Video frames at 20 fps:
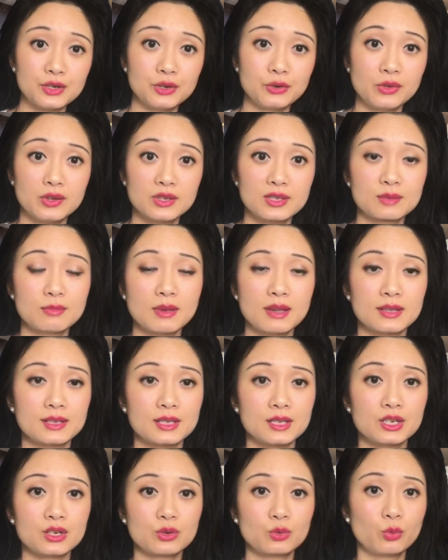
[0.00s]
you this
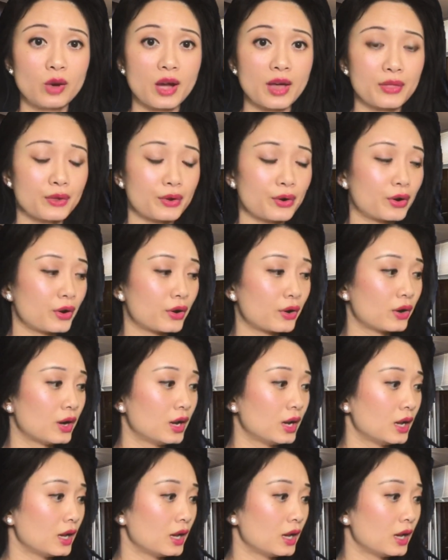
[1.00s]
message whether